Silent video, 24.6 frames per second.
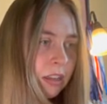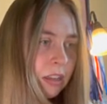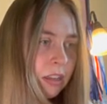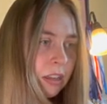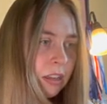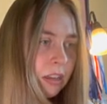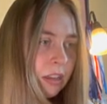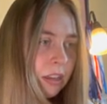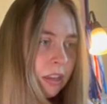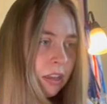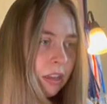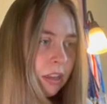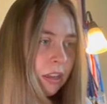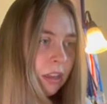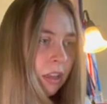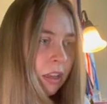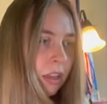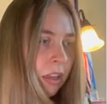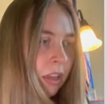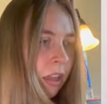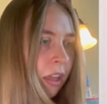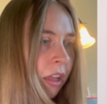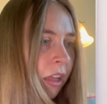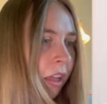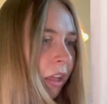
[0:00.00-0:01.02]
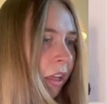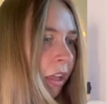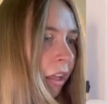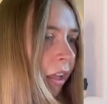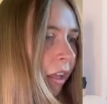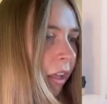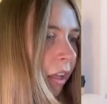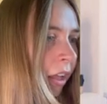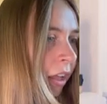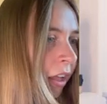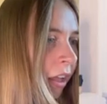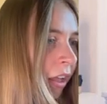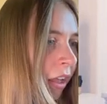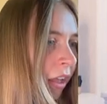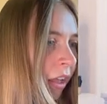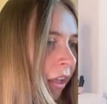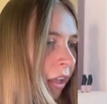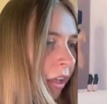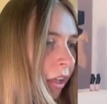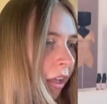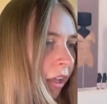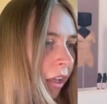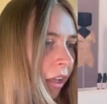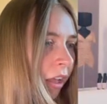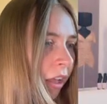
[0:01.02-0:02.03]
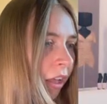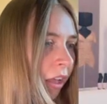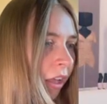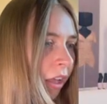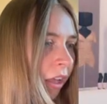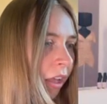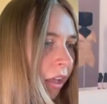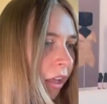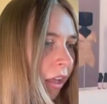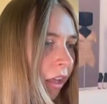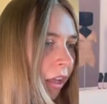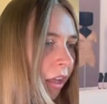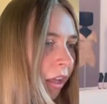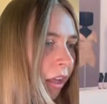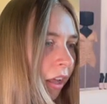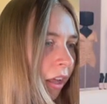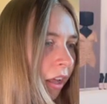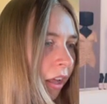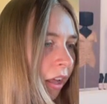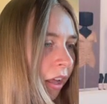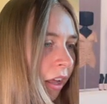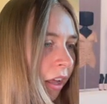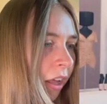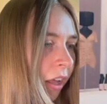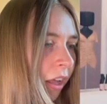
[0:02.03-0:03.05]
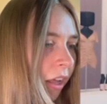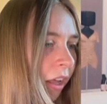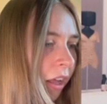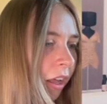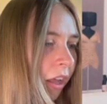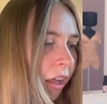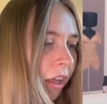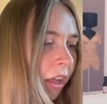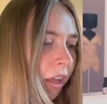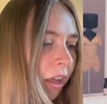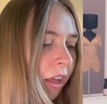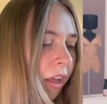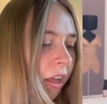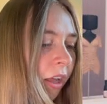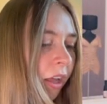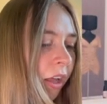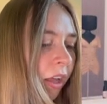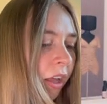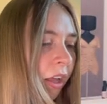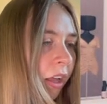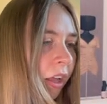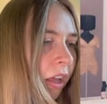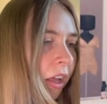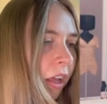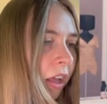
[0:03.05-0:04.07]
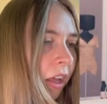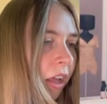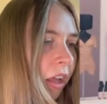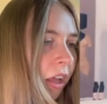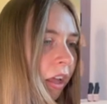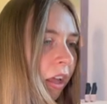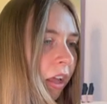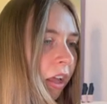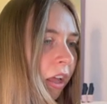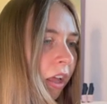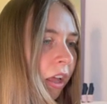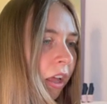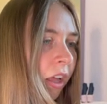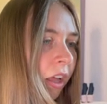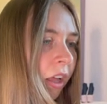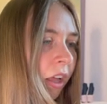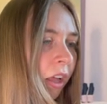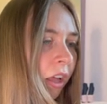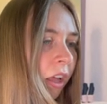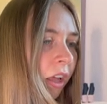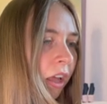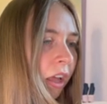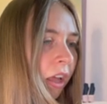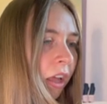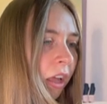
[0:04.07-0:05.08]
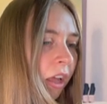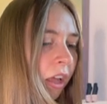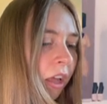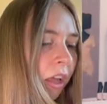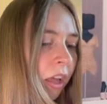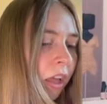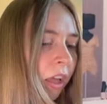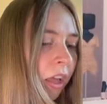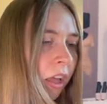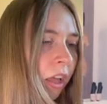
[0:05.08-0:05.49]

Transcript: No one is speaking in this clip.